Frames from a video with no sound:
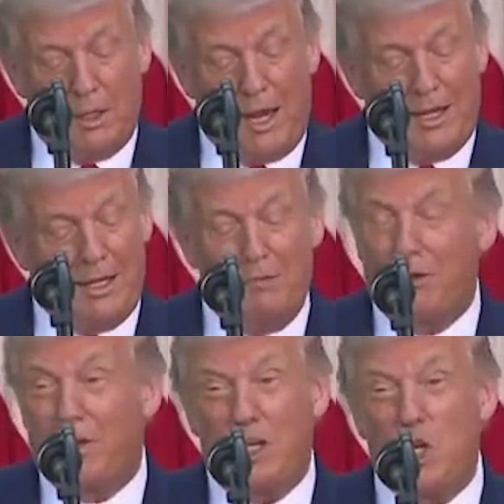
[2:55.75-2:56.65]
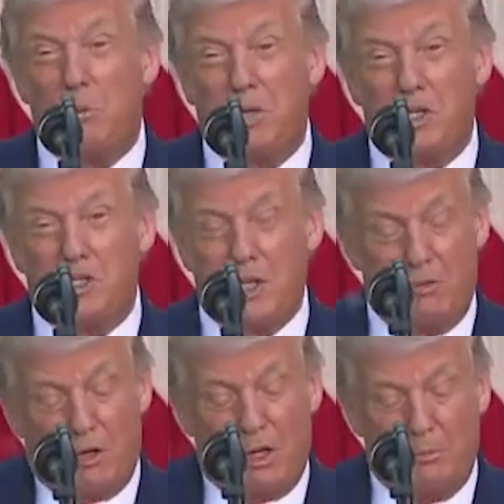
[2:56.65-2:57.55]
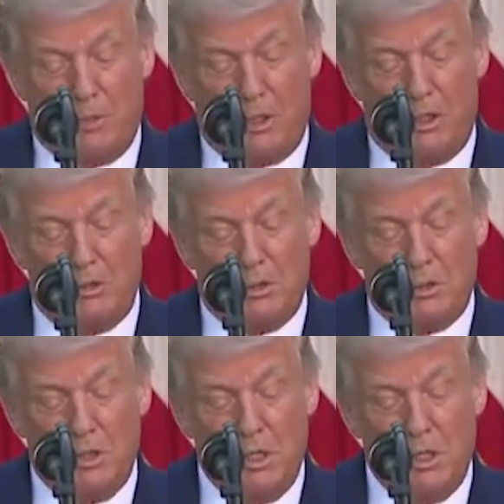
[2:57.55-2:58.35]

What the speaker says: at a level that nobody's ever come close.